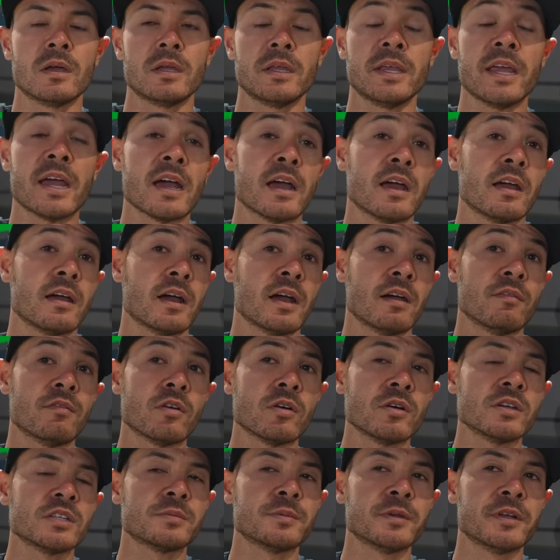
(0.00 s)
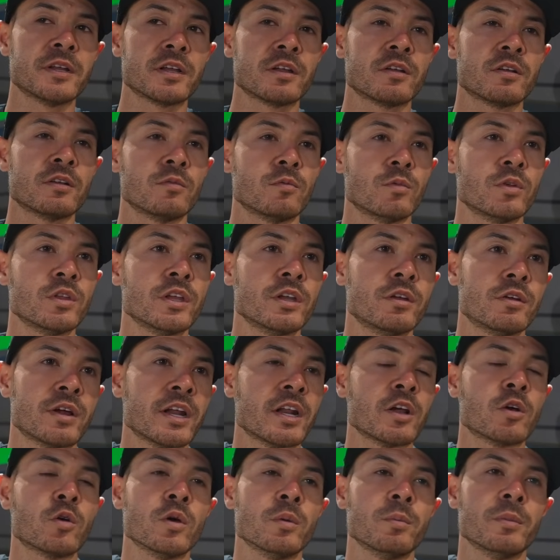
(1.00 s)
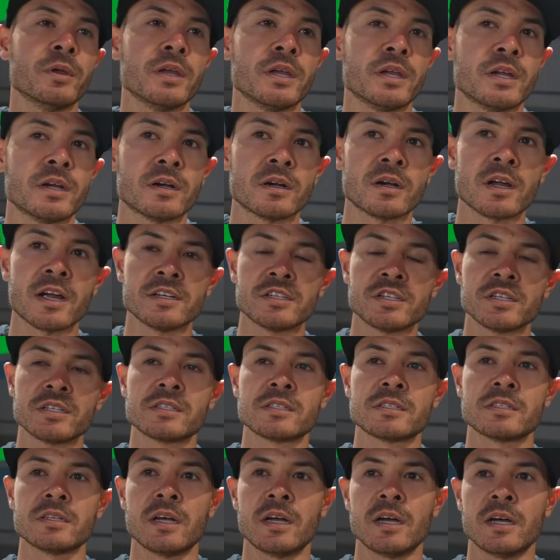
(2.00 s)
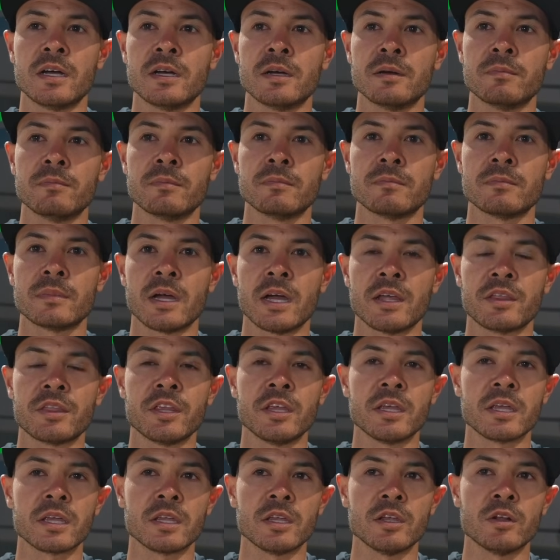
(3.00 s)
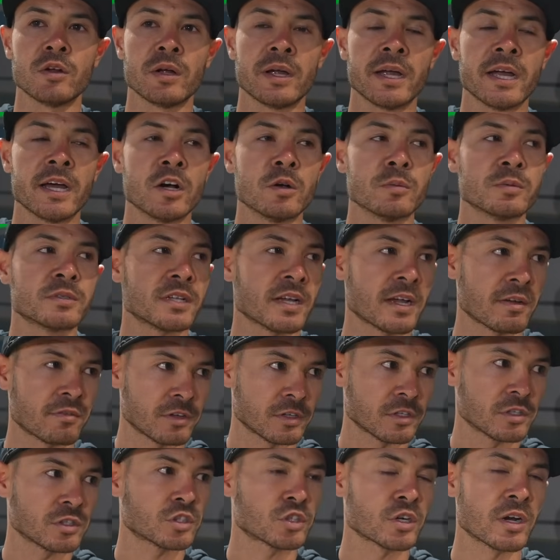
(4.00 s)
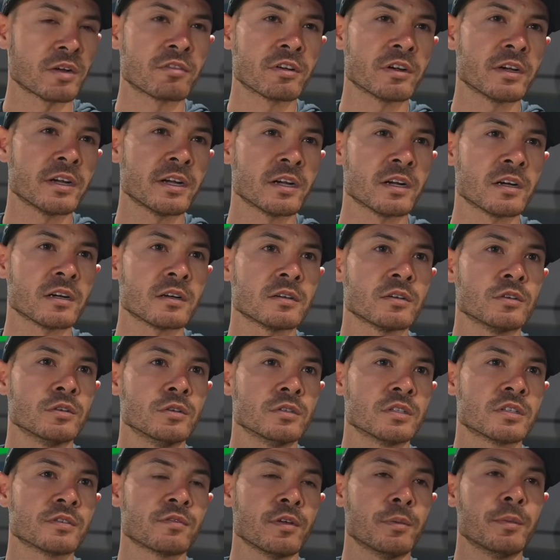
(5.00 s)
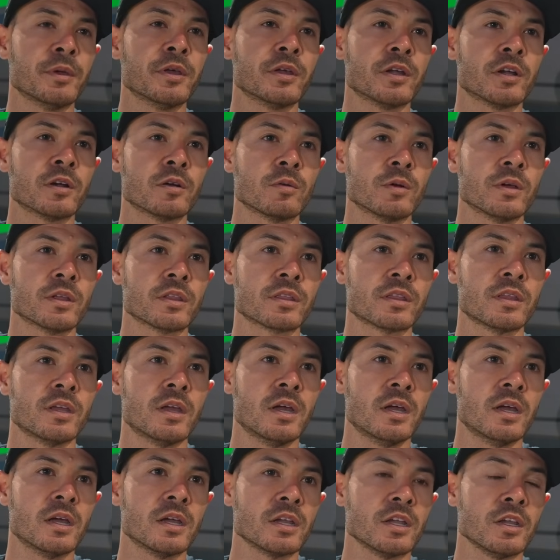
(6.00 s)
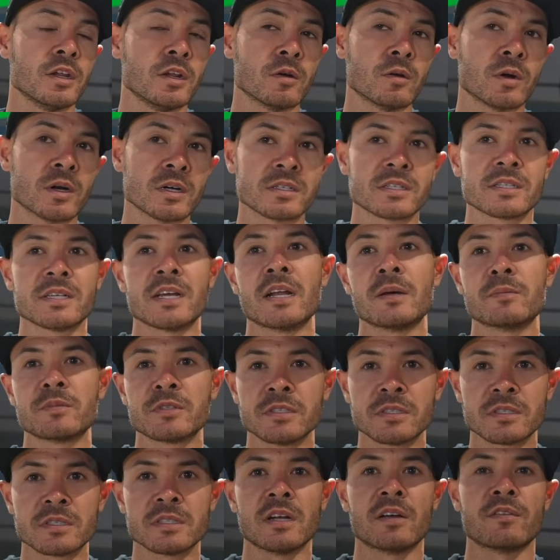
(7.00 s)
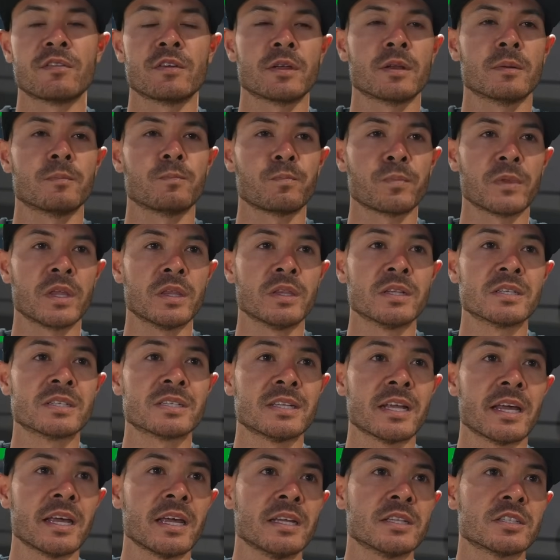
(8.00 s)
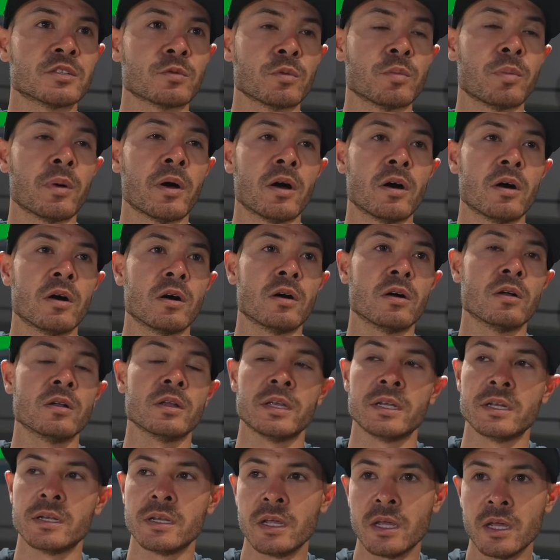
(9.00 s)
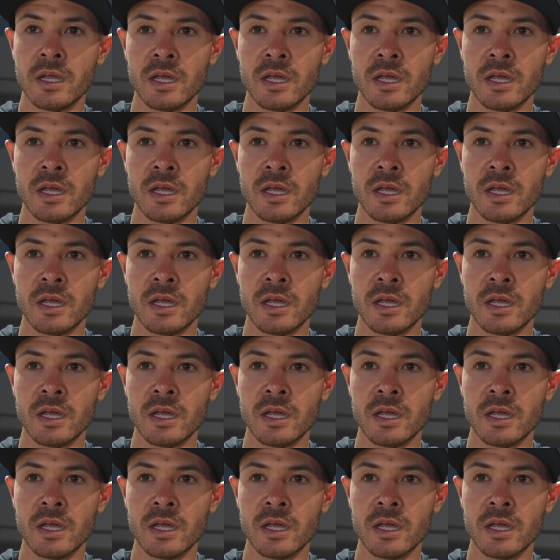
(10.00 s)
Yeah, I've always been in really great equipment here. I just, I think, it helps having Trevor here, who's familiar with, our setups and stuff in the States with Paul. And